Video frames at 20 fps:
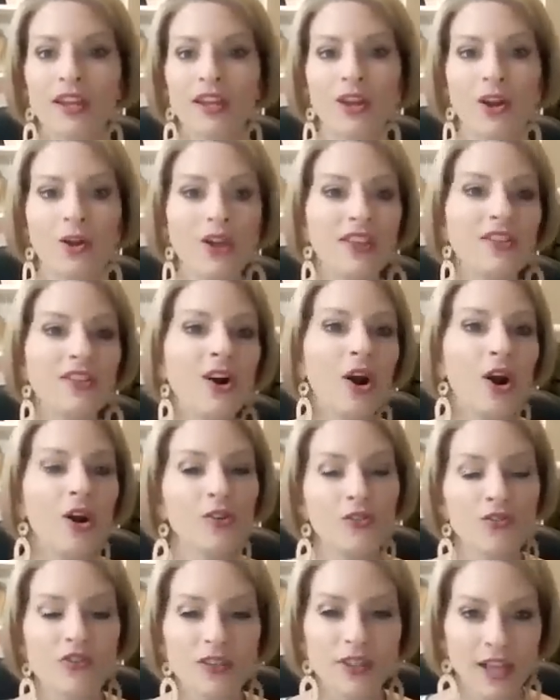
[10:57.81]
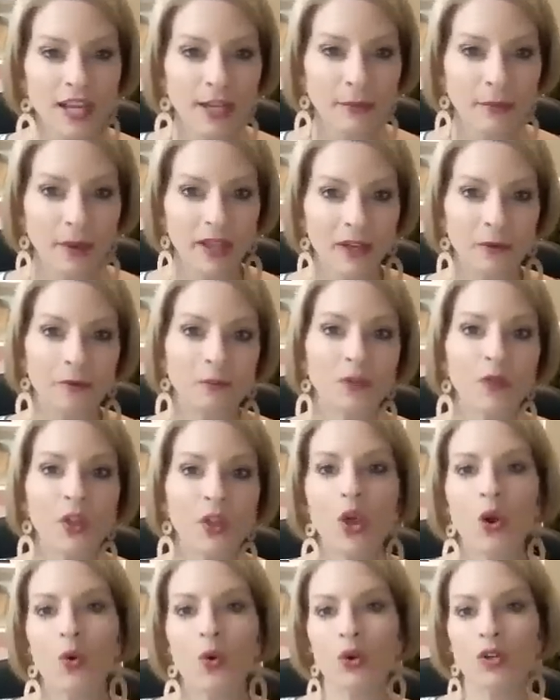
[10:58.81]
you know, hit the heart or the like button
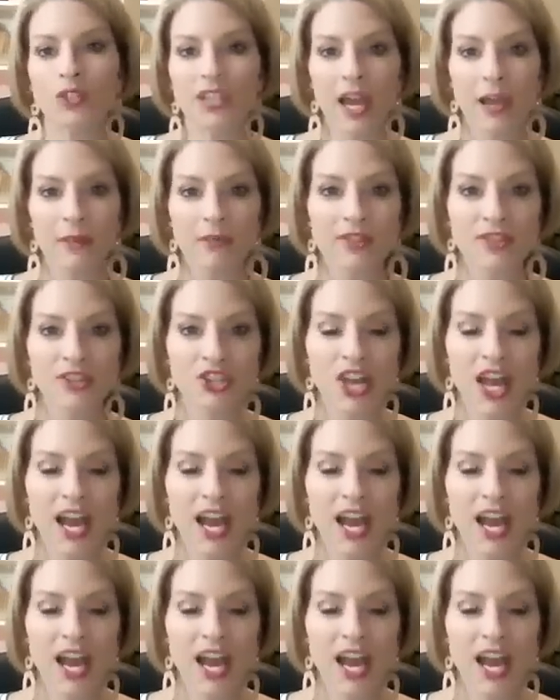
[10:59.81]
or type in the